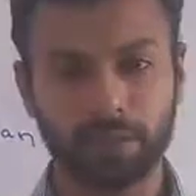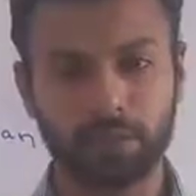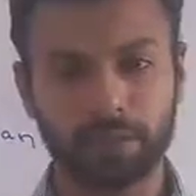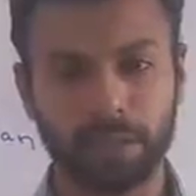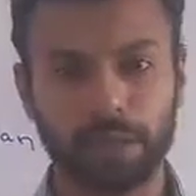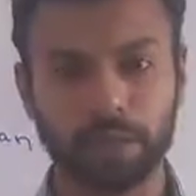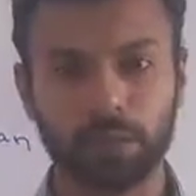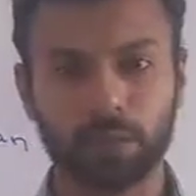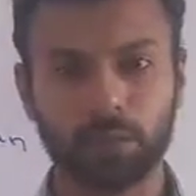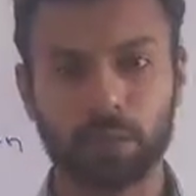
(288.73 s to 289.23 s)

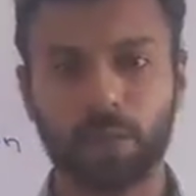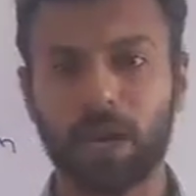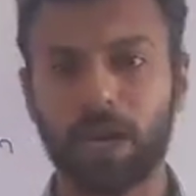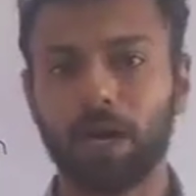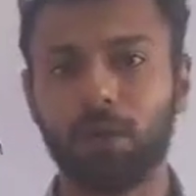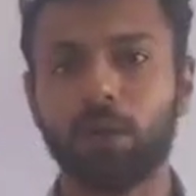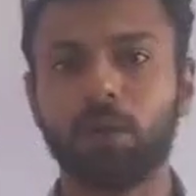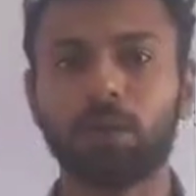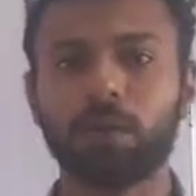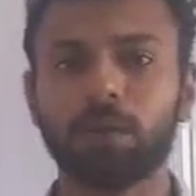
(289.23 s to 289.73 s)
Thank you.
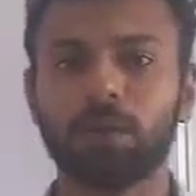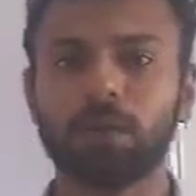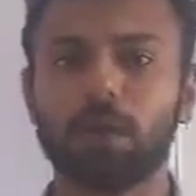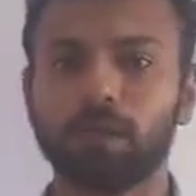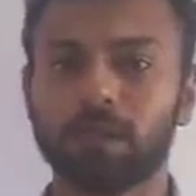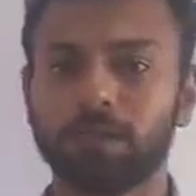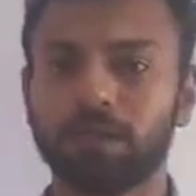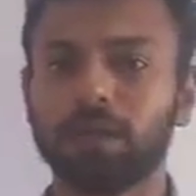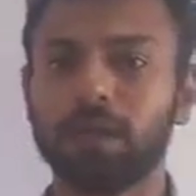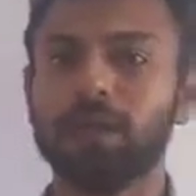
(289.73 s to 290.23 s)
I hope you
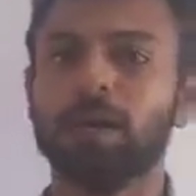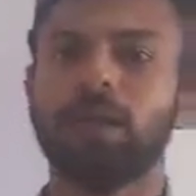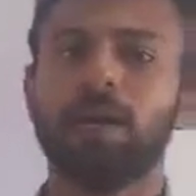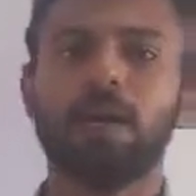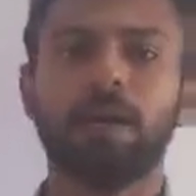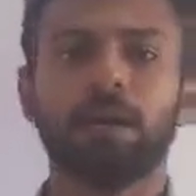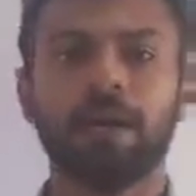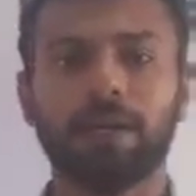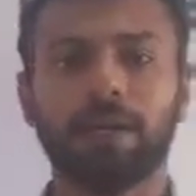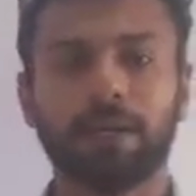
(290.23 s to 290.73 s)
got the
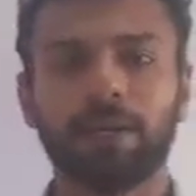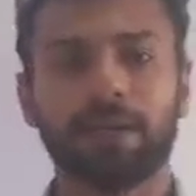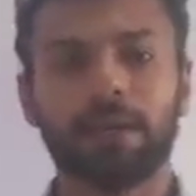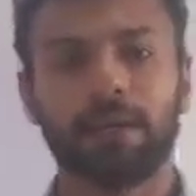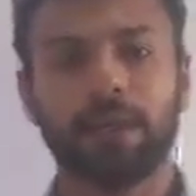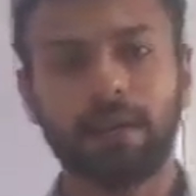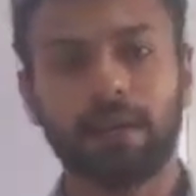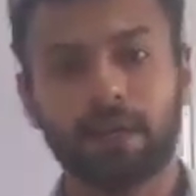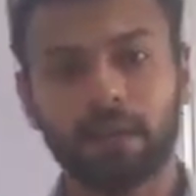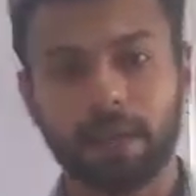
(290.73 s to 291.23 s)

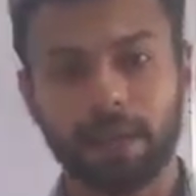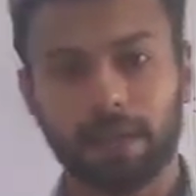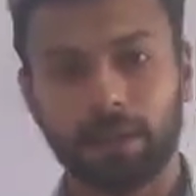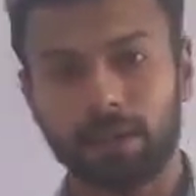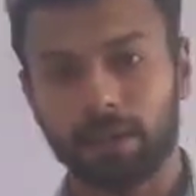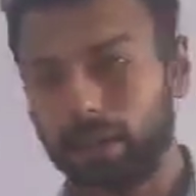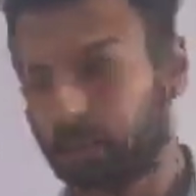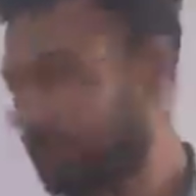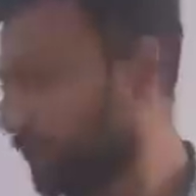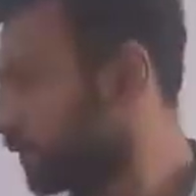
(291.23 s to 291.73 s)

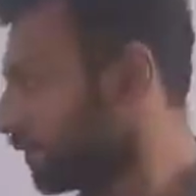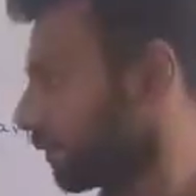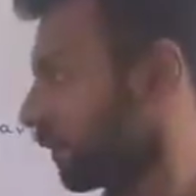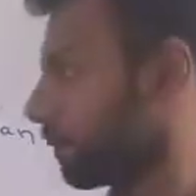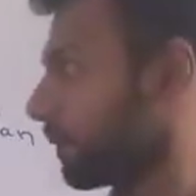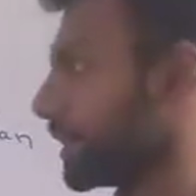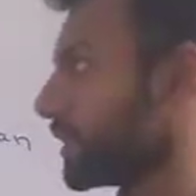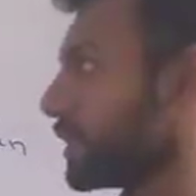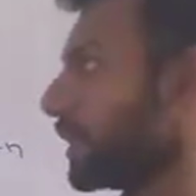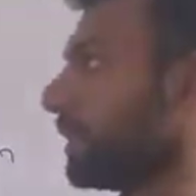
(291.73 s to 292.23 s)

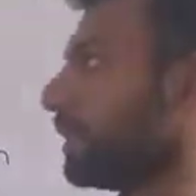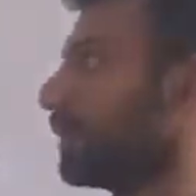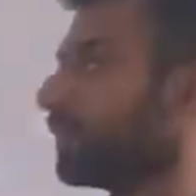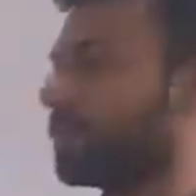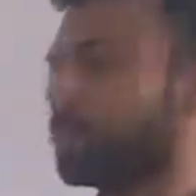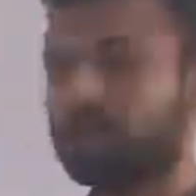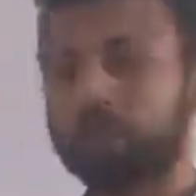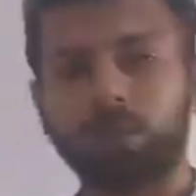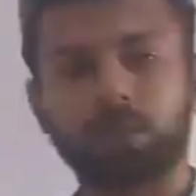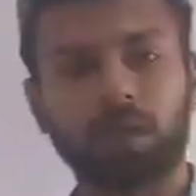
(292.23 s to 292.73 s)

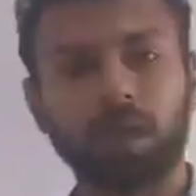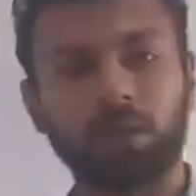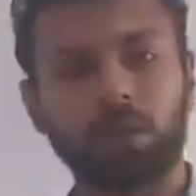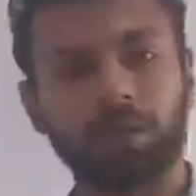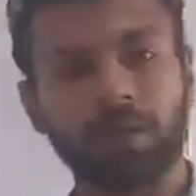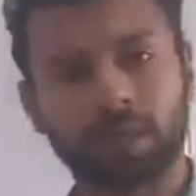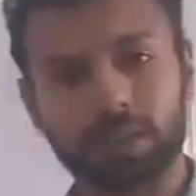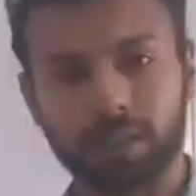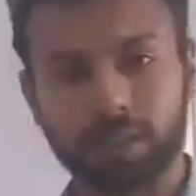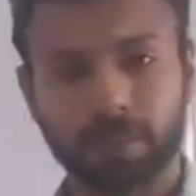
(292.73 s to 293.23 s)
information
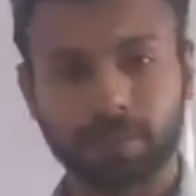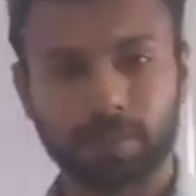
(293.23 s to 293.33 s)
throughout this.